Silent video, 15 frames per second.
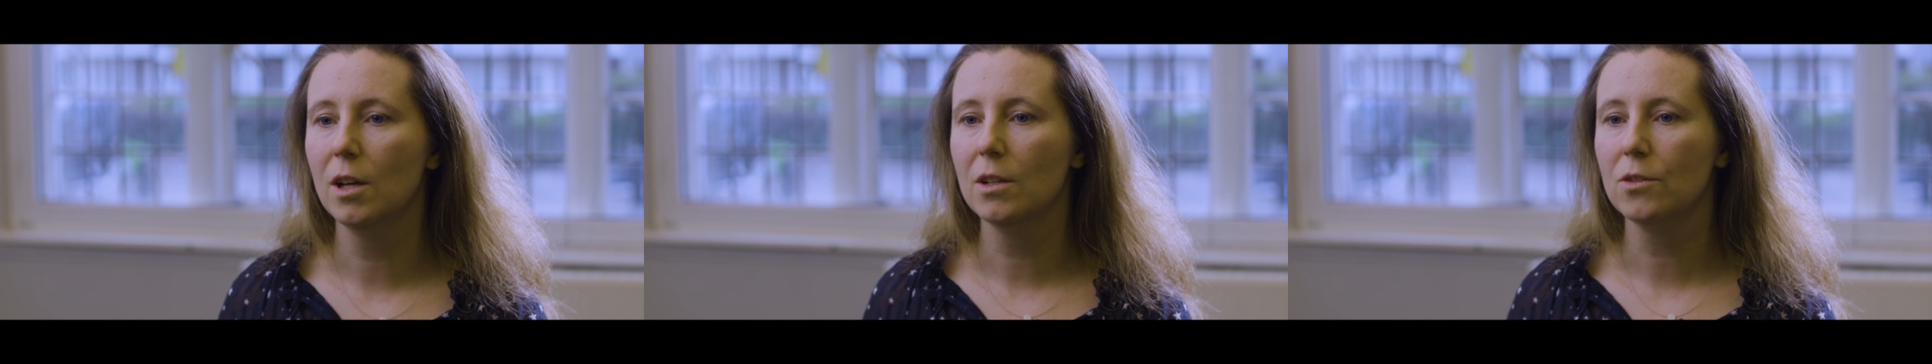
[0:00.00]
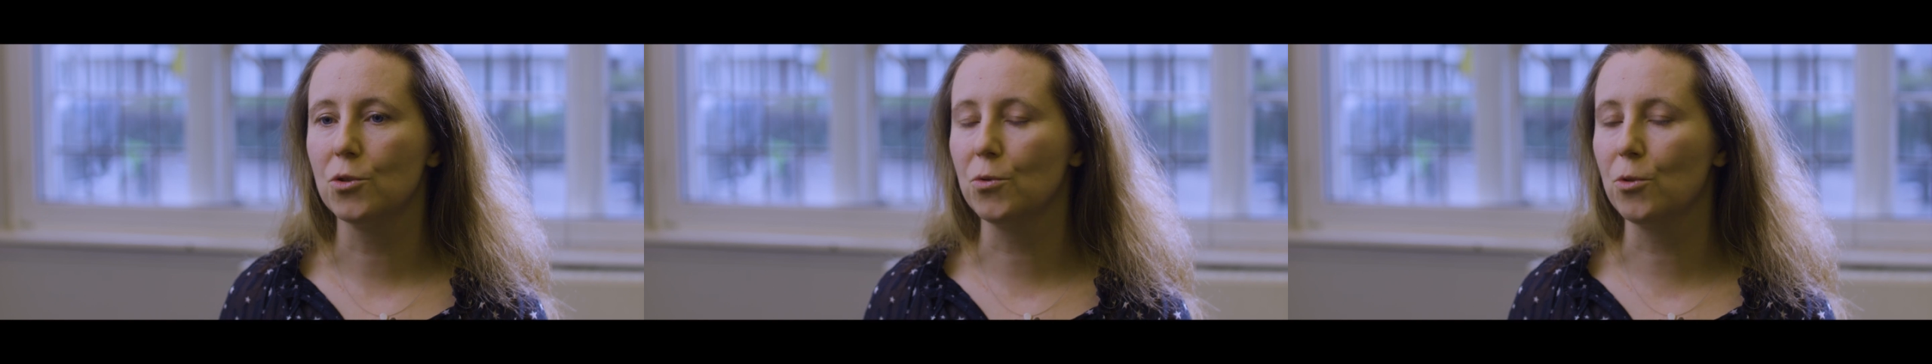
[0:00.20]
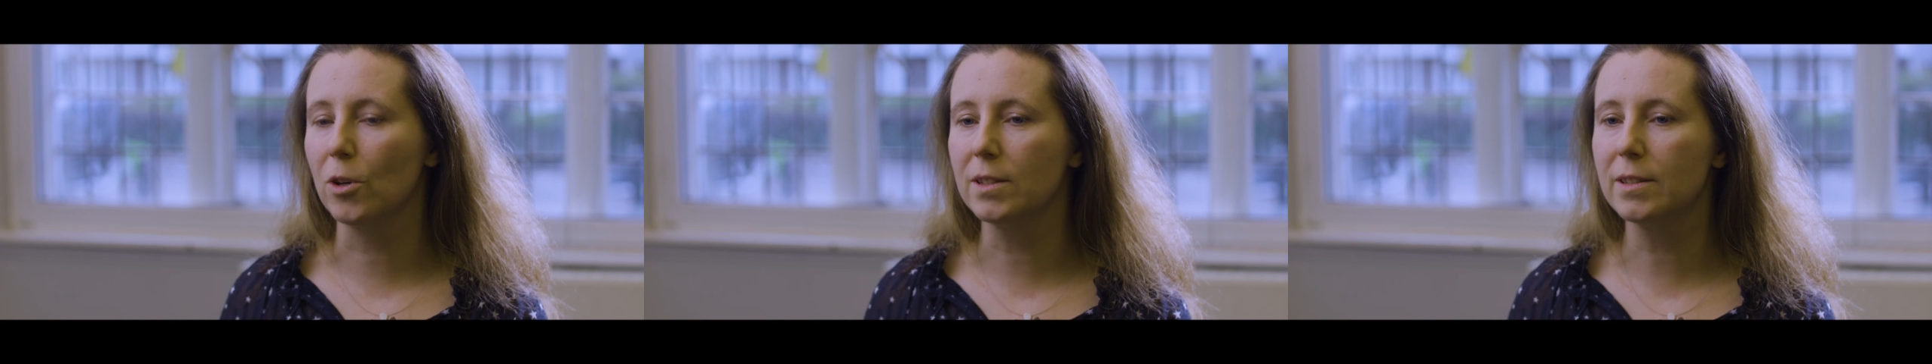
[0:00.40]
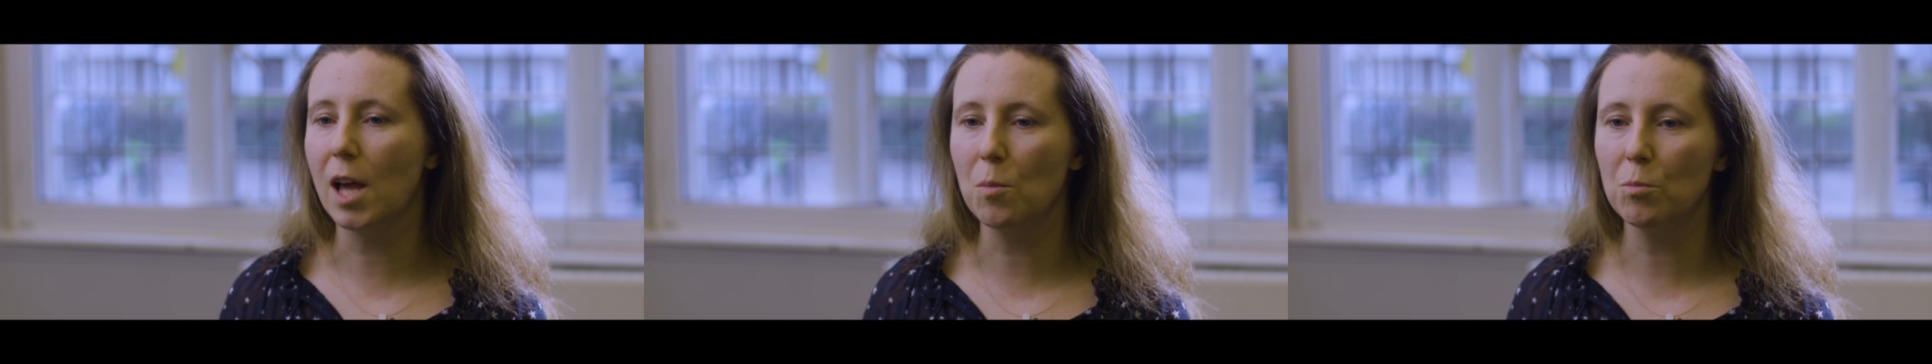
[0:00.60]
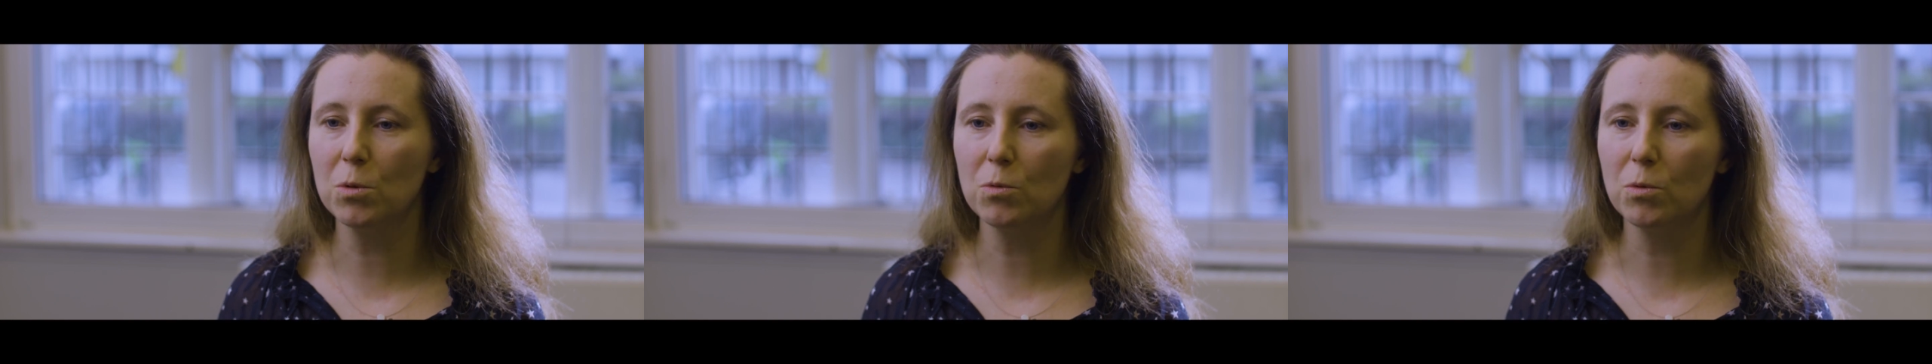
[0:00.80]
So, for
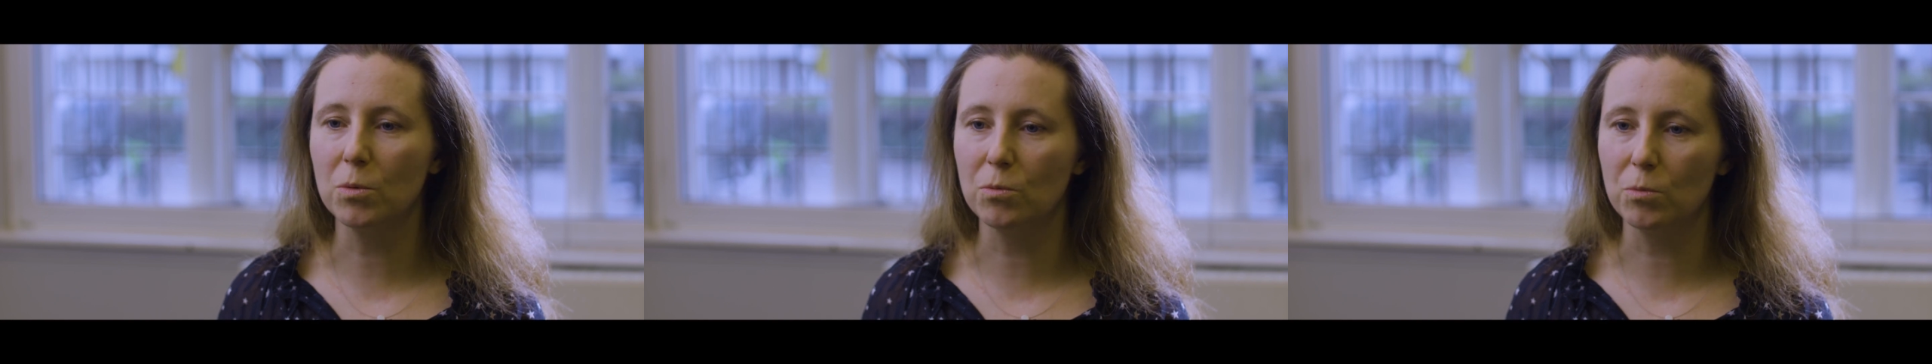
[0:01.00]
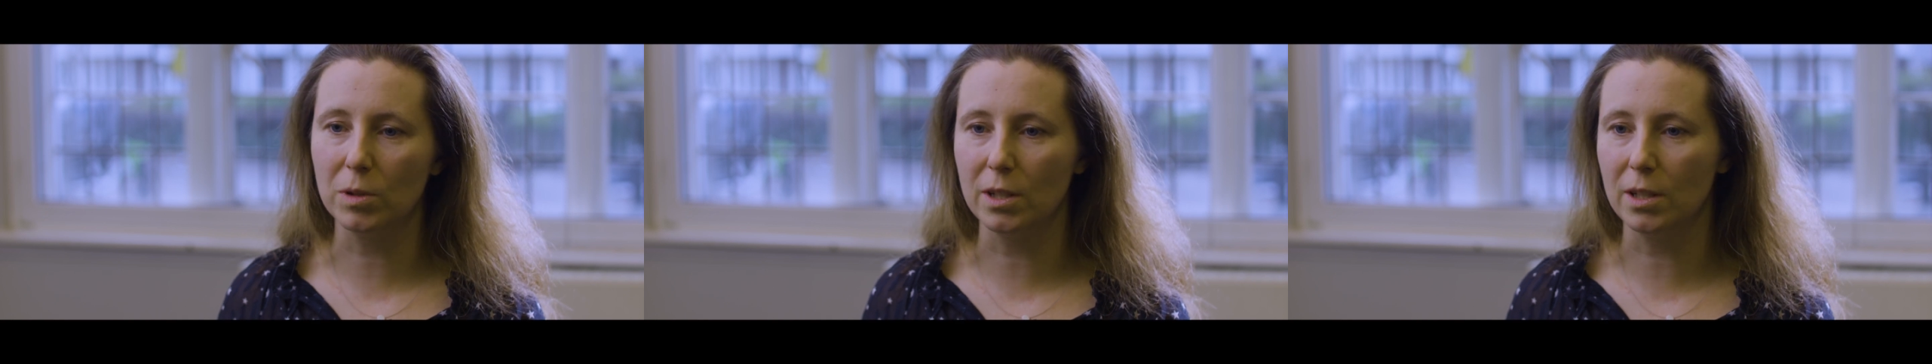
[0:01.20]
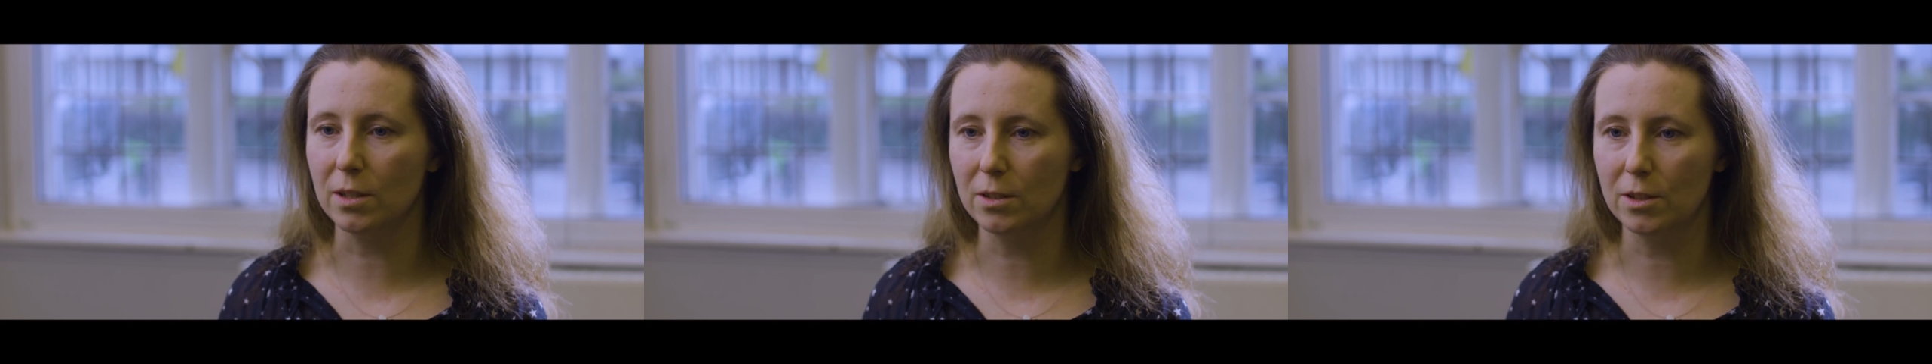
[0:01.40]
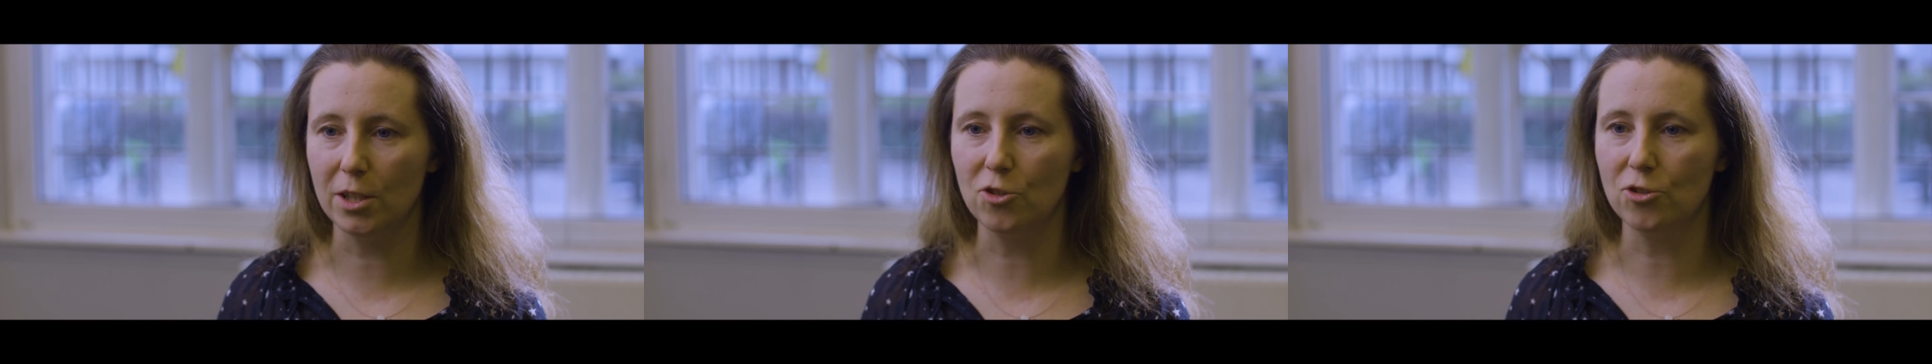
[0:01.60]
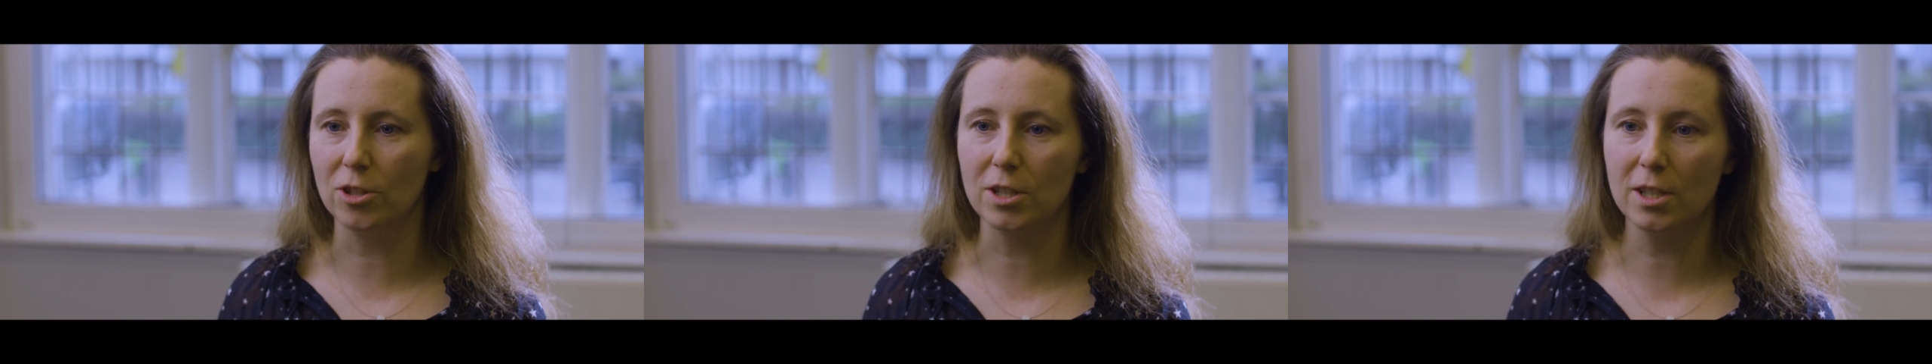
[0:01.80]
example, when we
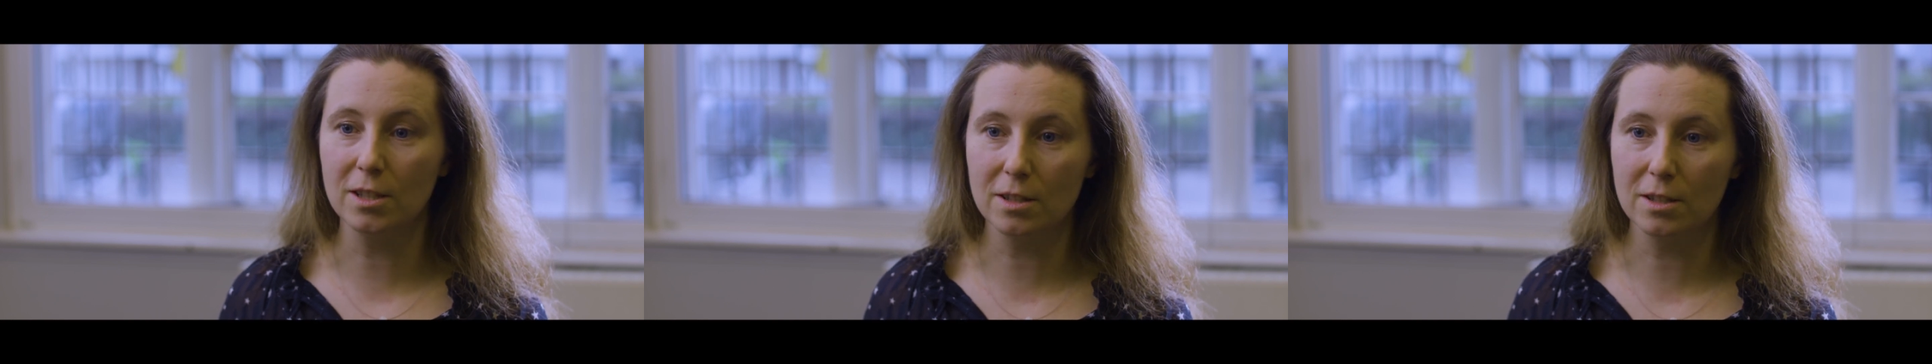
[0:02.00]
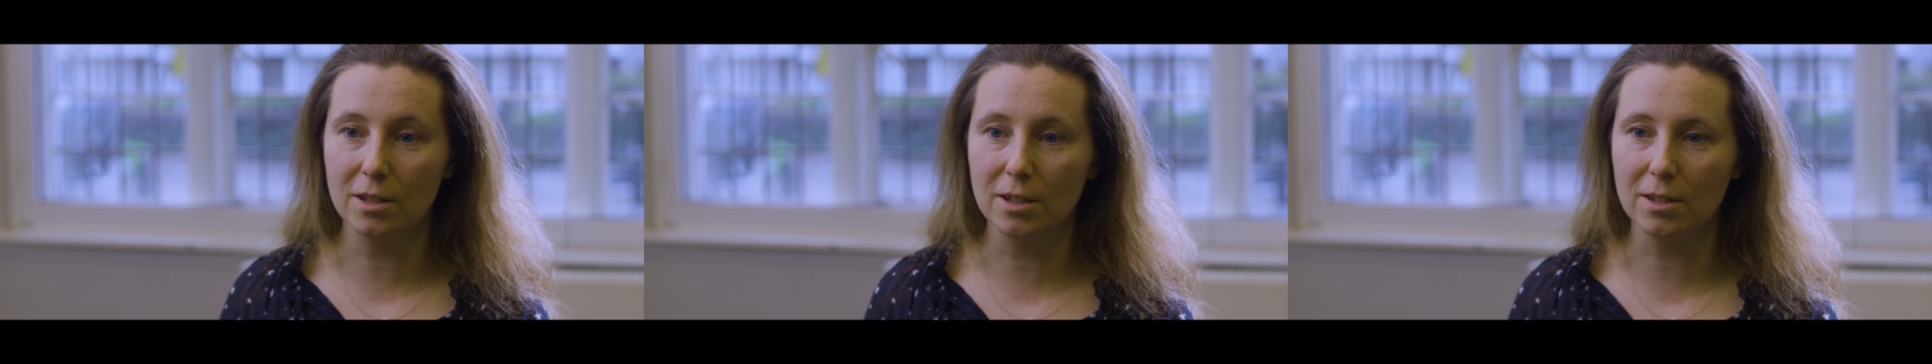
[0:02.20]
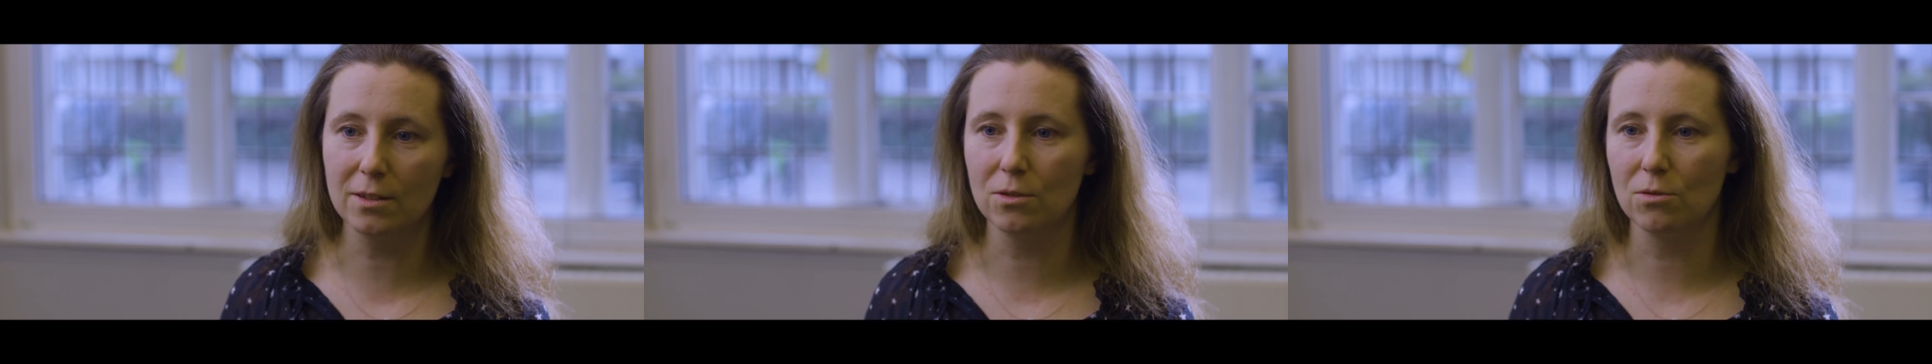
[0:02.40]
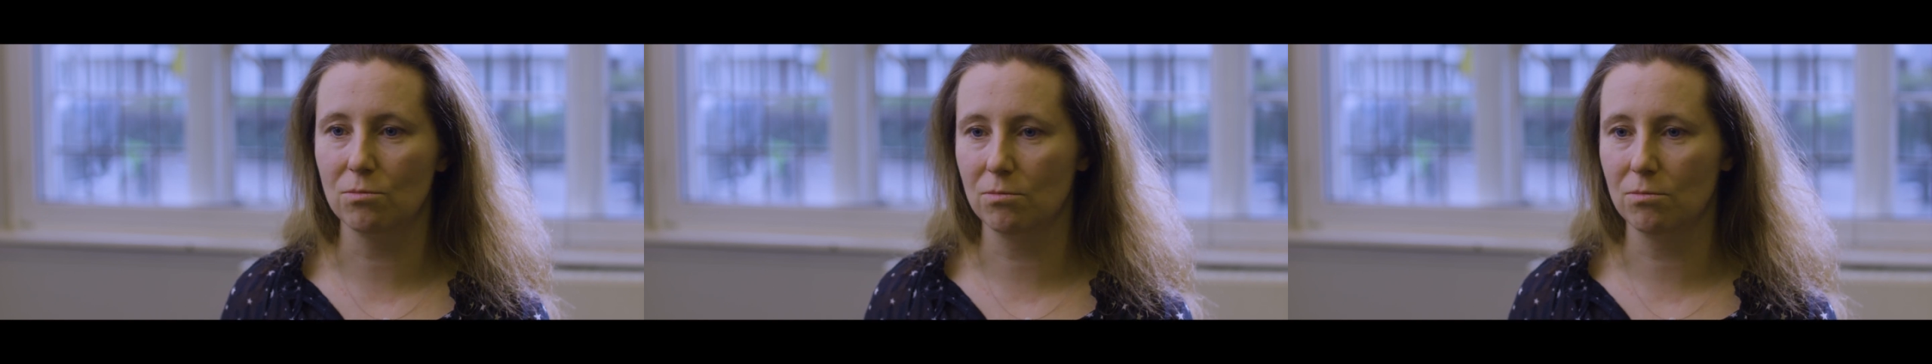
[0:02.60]
teach statistics,